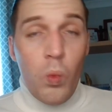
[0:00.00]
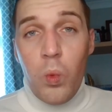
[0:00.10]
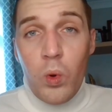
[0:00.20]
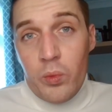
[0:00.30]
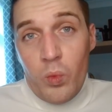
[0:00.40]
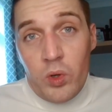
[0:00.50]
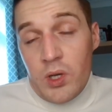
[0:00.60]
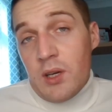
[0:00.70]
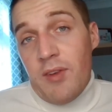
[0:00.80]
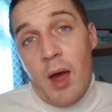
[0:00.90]
What
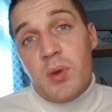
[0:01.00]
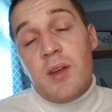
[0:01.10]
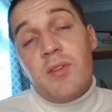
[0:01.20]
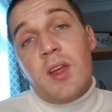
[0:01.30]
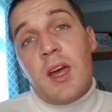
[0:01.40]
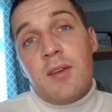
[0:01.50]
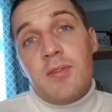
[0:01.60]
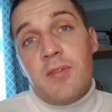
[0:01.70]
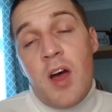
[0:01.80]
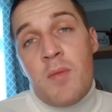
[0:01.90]
what kind of happened if it
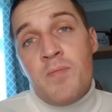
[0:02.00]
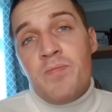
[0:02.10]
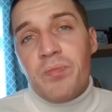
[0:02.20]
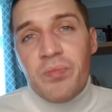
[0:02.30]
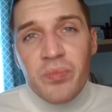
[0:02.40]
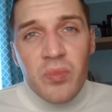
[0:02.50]
if um.